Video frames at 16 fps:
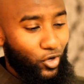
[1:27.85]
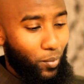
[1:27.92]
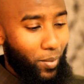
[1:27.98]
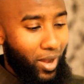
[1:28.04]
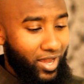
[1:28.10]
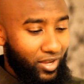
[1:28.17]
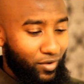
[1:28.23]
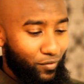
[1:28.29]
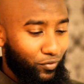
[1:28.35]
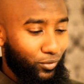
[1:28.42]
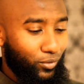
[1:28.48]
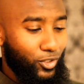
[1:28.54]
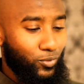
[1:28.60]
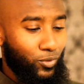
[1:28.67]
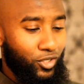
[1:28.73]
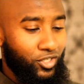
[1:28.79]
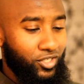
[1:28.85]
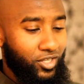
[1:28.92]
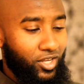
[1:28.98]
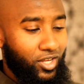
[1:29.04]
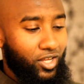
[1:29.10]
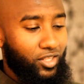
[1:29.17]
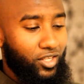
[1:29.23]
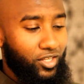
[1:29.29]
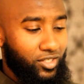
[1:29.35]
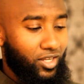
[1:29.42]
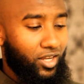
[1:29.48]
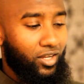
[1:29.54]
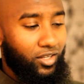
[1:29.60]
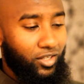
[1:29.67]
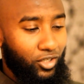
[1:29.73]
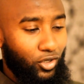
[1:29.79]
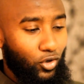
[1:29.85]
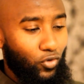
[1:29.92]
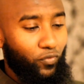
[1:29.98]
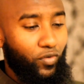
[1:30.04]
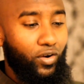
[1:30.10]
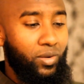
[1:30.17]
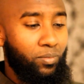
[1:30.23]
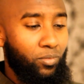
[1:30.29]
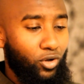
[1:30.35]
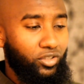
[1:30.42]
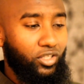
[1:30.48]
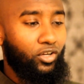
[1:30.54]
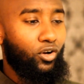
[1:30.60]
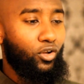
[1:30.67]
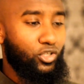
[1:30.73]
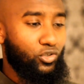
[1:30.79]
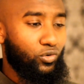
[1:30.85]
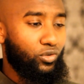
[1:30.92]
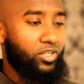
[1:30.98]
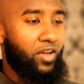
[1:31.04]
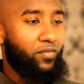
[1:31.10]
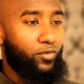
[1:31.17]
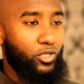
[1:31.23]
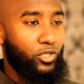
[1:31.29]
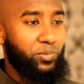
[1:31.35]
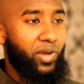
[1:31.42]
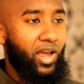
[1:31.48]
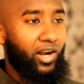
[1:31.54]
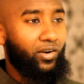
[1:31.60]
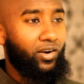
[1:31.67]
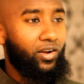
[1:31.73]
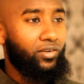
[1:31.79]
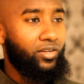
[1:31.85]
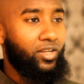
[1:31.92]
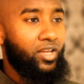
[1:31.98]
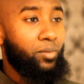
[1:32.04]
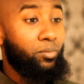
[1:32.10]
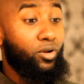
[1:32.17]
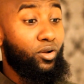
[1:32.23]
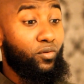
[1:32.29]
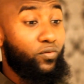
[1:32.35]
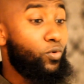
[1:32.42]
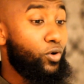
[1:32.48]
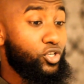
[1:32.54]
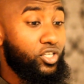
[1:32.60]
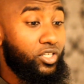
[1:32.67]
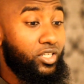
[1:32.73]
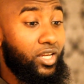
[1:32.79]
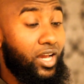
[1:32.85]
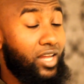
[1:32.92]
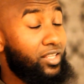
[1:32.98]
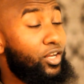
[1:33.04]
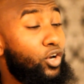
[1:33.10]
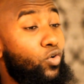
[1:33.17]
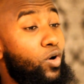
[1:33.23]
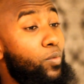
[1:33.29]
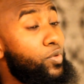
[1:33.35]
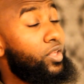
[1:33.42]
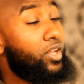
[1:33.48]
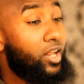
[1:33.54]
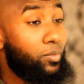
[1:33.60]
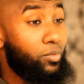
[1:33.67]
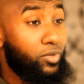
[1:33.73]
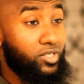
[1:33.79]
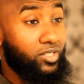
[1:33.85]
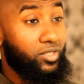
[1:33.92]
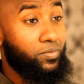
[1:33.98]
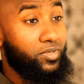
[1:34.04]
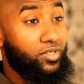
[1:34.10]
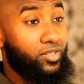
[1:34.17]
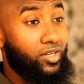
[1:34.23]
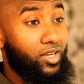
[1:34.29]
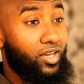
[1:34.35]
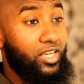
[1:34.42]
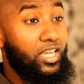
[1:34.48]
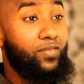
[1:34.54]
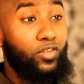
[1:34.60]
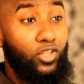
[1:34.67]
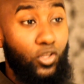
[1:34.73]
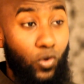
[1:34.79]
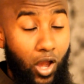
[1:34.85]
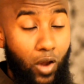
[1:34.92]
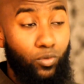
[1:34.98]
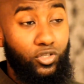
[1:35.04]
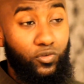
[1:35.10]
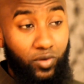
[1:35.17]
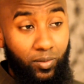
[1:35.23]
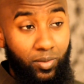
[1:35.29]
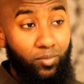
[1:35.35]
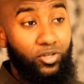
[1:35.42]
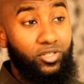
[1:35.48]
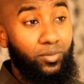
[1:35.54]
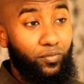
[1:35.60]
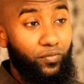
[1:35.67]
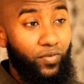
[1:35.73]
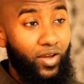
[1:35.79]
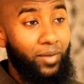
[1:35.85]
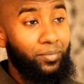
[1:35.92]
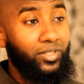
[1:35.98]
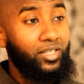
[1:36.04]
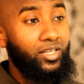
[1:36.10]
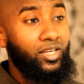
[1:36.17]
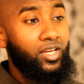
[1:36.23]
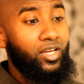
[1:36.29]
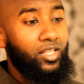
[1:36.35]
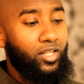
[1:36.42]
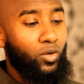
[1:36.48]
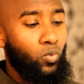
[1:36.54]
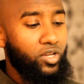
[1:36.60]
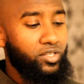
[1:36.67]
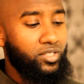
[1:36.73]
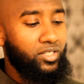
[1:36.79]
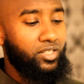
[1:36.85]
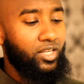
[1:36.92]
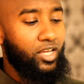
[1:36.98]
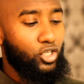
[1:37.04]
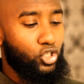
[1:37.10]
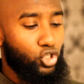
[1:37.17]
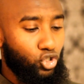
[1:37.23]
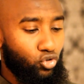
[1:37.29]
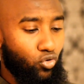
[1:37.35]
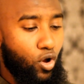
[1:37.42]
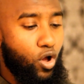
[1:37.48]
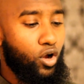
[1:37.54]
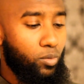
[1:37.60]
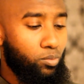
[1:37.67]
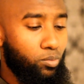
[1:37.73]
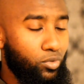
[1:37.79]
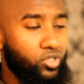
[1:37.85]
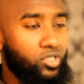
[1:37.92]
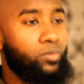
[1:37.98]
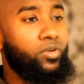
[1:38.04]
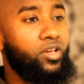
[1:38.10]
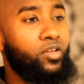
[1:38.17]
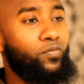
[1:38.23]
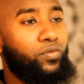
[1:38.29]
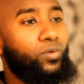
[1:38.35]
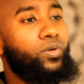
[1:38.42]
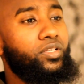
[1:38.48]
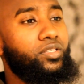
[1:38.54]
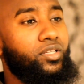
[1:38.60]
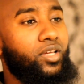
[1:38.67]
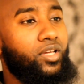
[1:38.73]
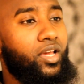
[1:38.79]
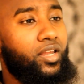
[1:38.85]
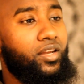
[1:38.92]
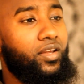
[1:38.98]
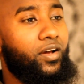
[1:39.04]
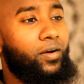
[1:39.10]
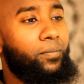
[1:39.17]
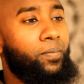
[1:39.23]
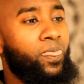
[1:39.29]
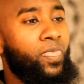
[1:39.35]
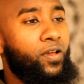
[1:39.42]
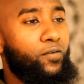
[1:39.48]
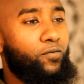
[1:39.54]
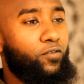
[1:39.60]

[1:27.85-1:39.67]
you know, my influence was this you know very multicultural diverse background but unfortunately i didn't grow up with a lot of muslims uh, even though i was from a muslim family there wasn't a strong muslim influence and um,